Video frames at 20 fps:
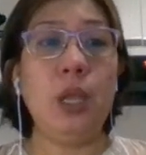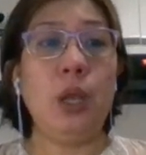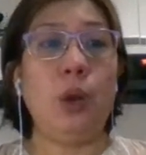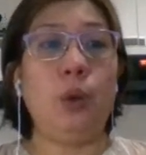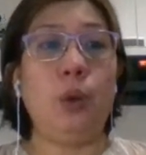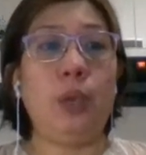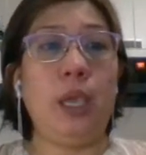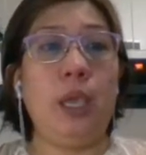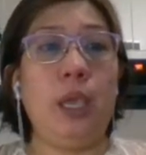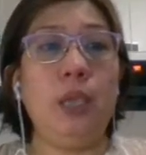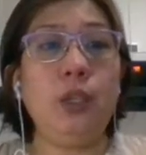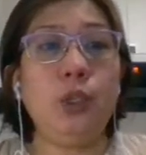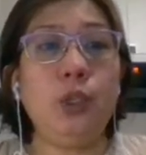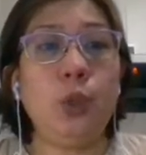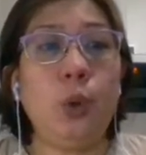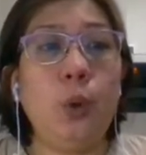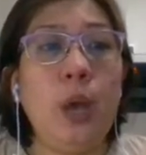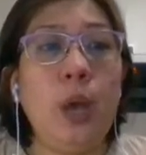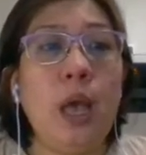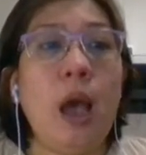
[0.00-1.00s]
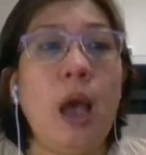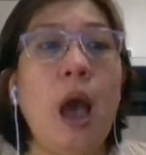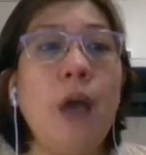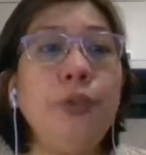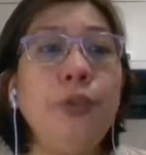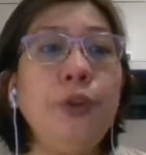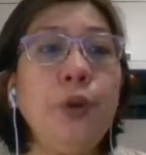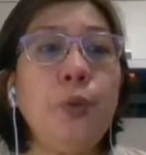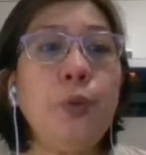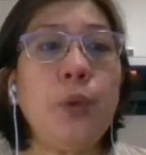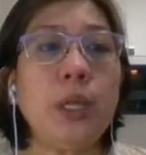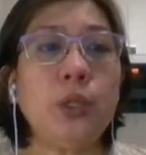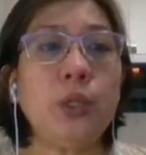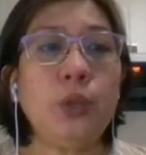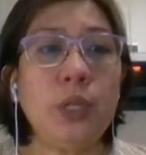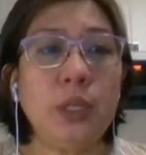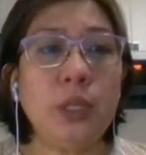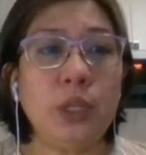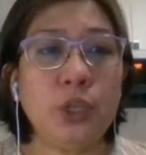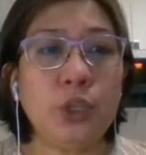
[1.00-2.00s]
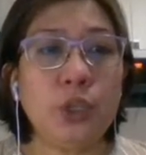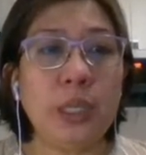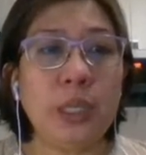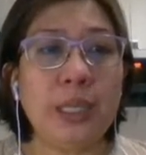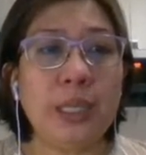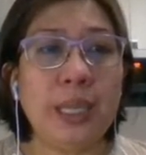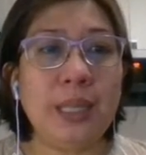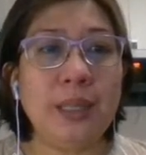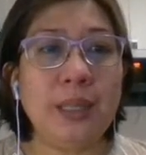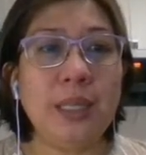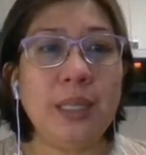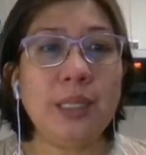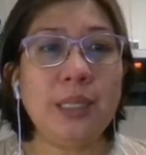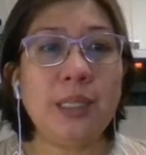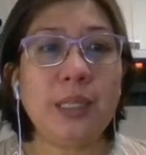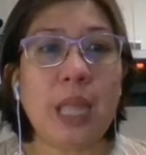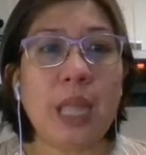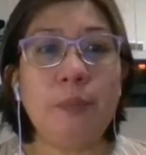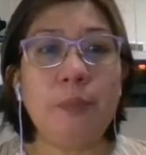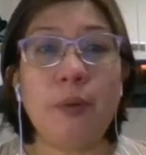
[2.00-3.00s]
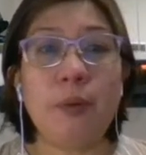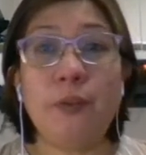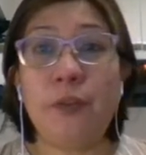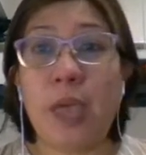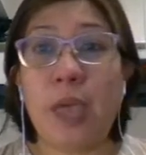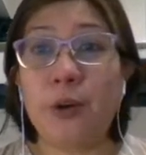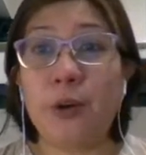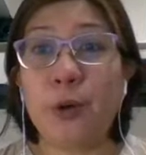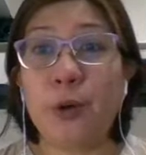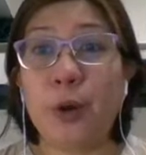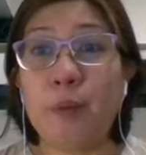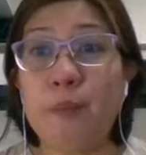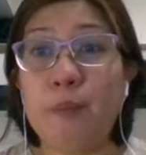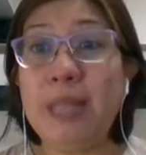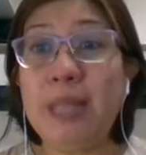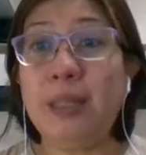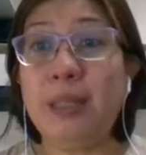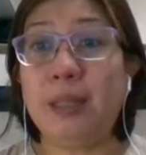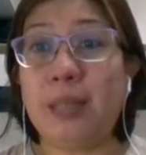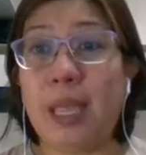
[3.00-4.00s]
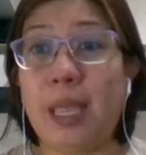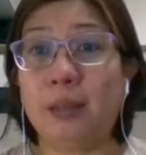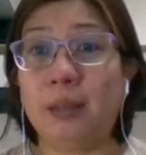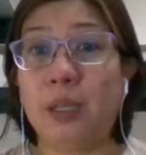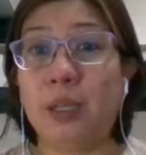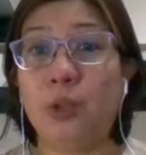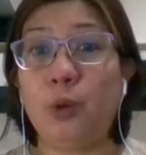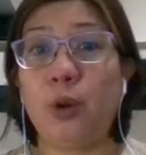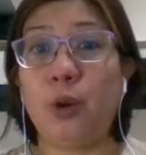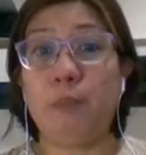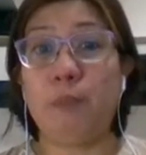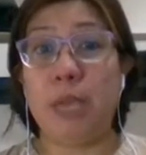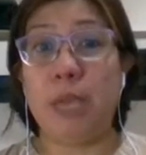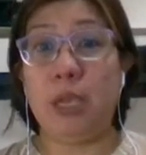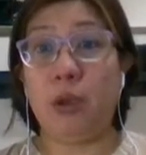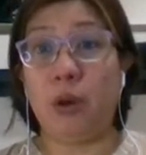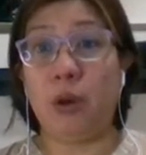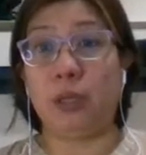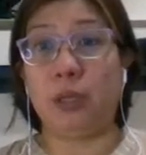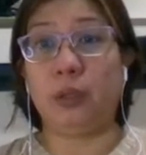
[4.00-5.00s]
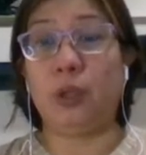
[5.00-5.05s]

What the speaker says: Okay, so under what condition can this type of error be detected or be caught?